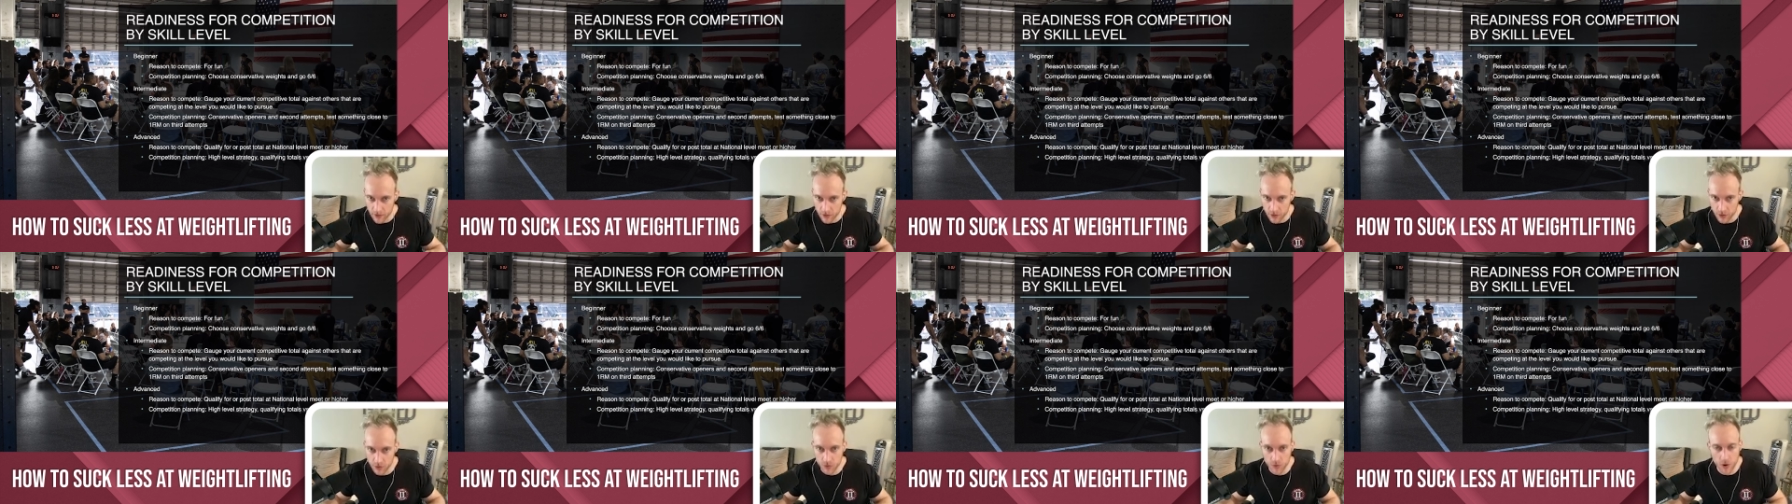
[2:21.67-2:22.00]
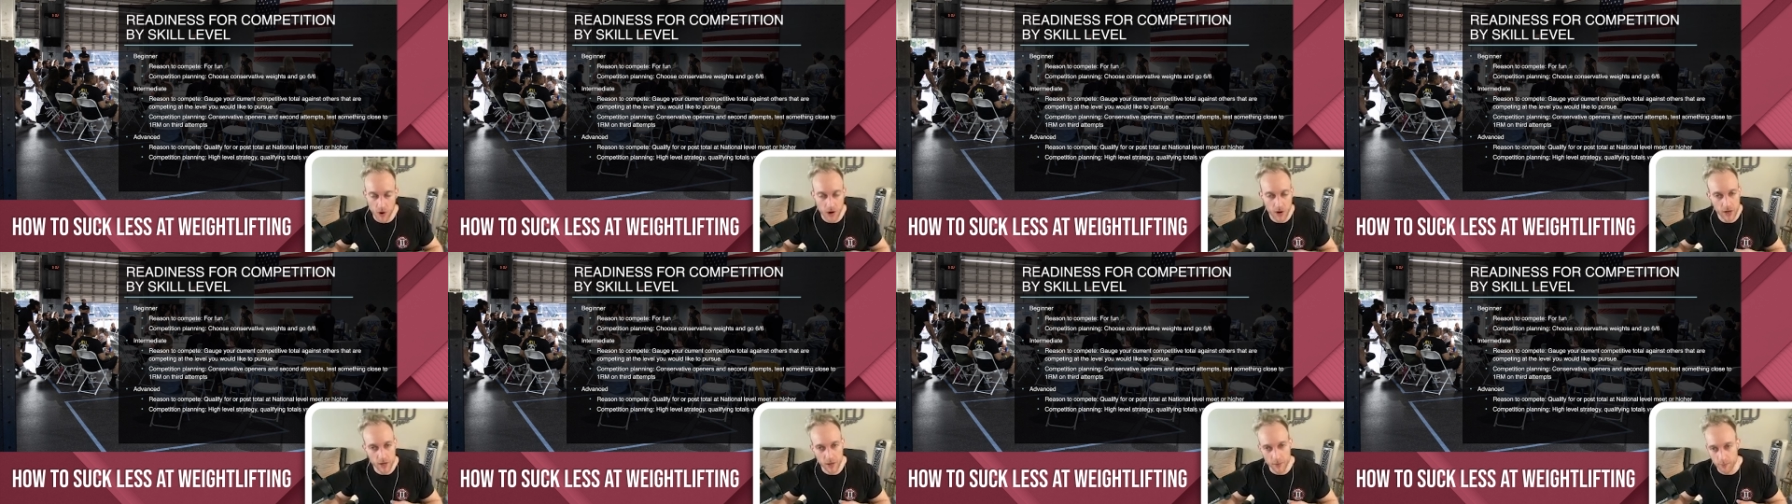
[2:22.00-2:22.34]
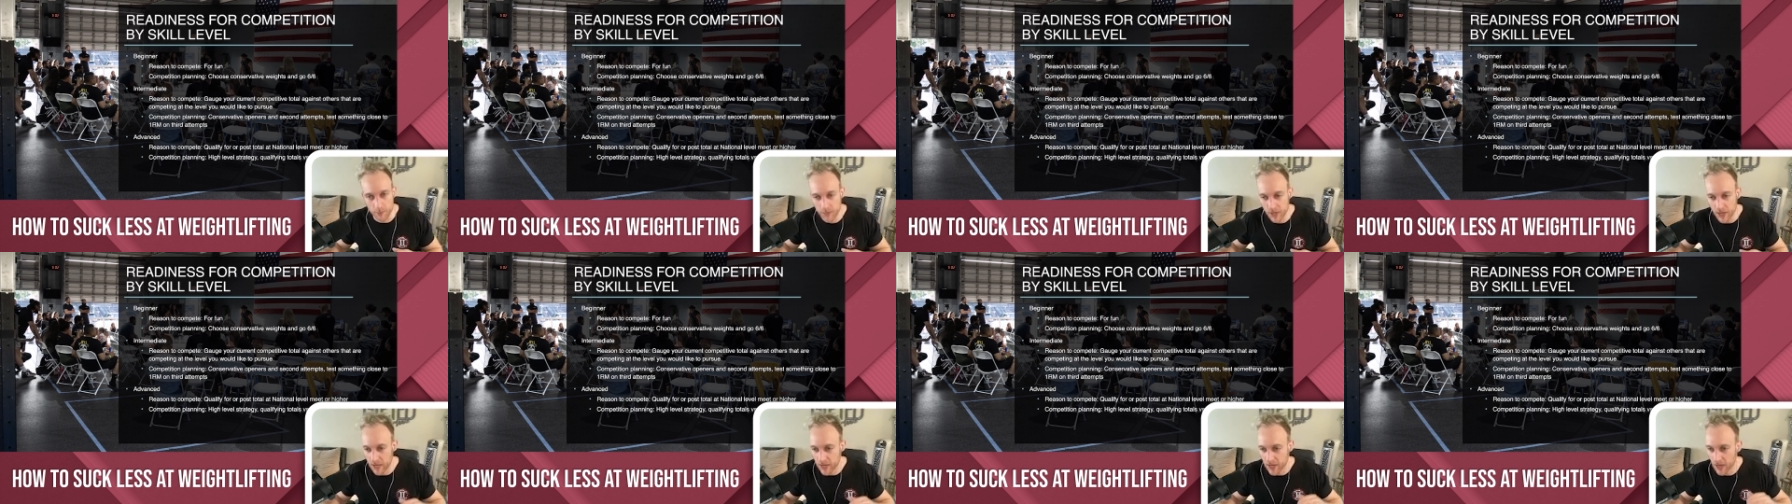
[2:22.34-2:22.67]
You are
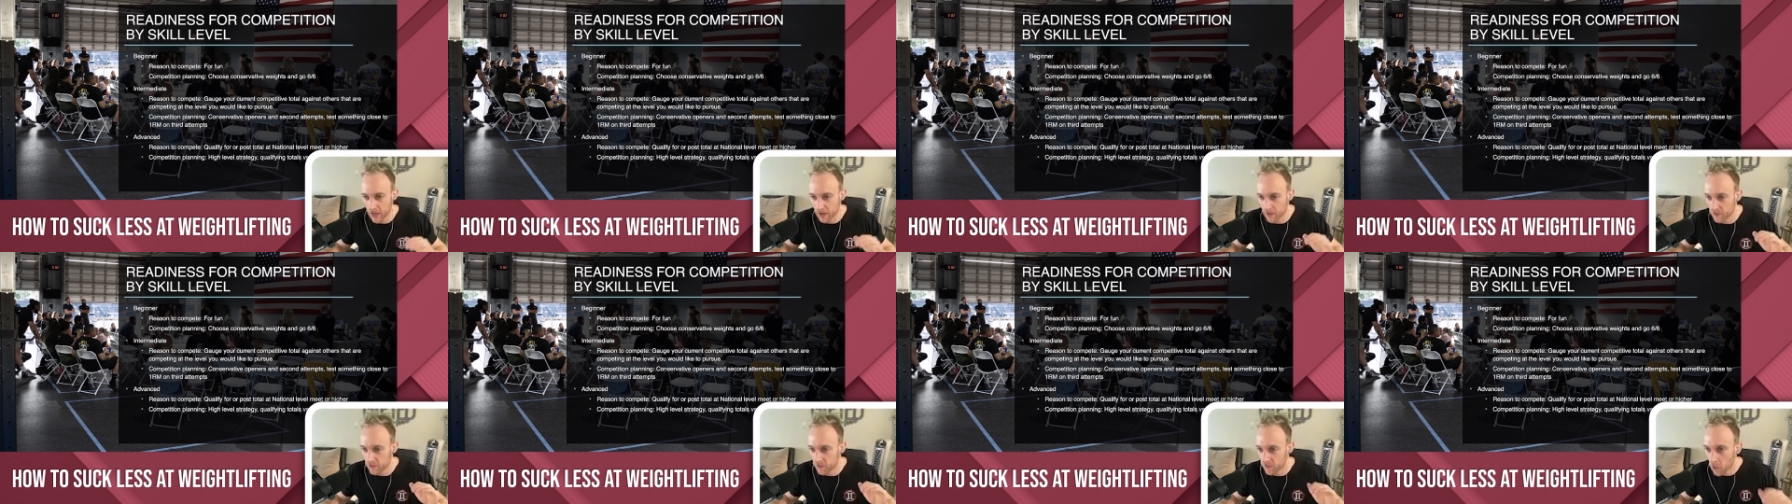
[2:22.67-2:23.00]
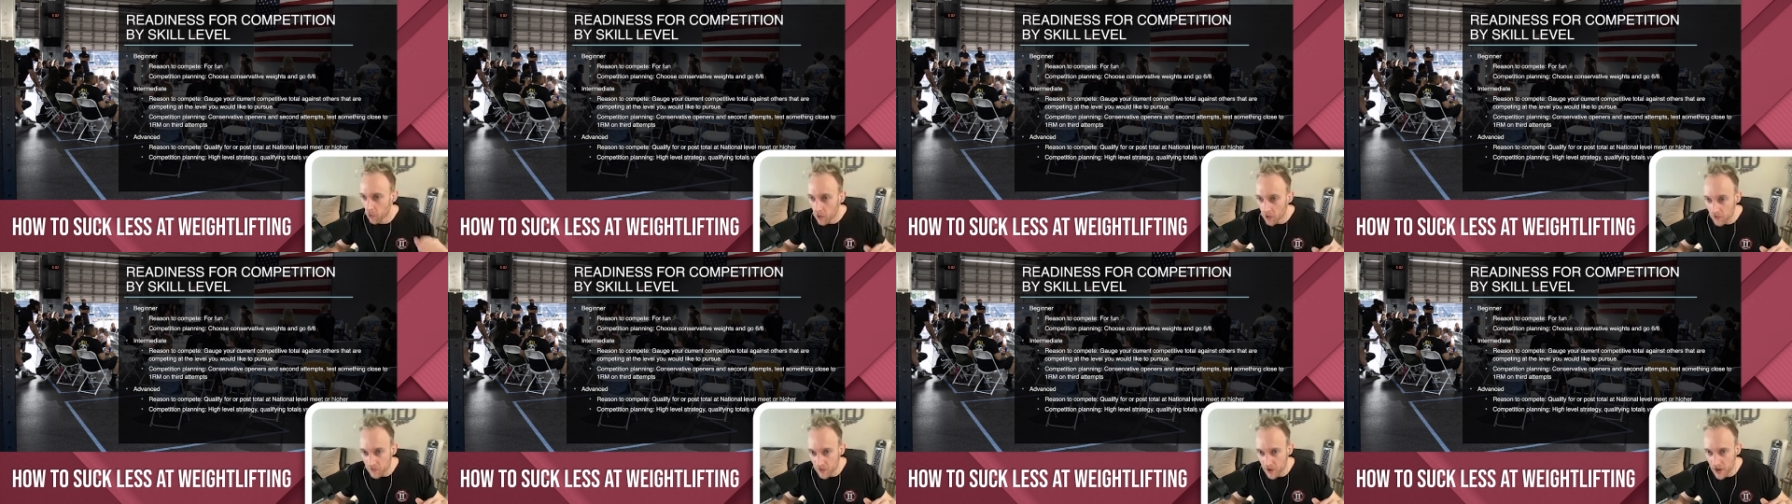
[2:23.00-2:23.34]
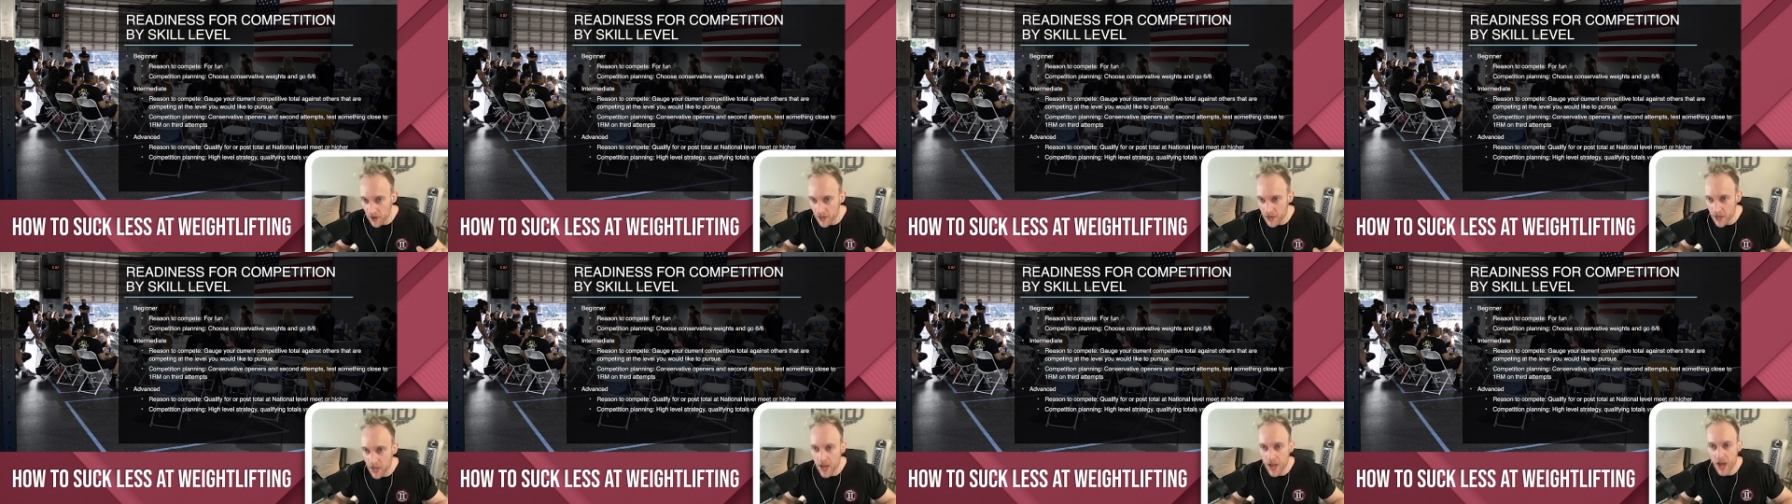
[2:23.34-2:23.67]
competing for
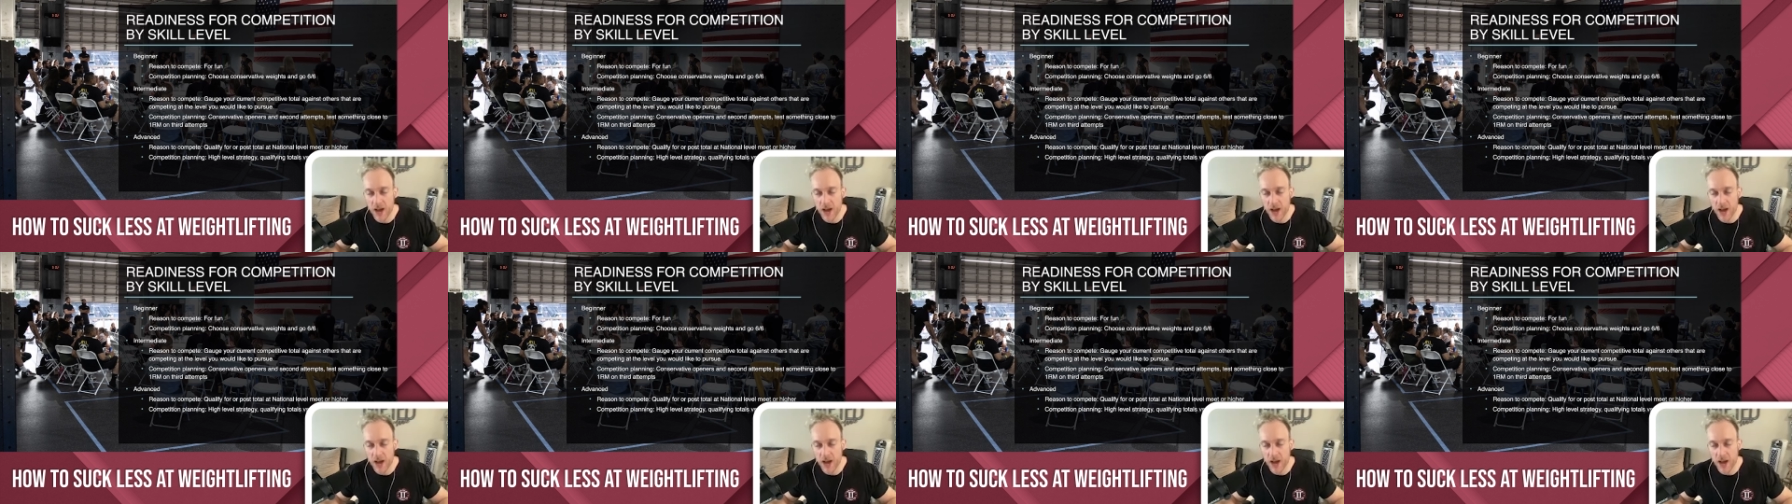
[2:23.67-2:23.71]
fun,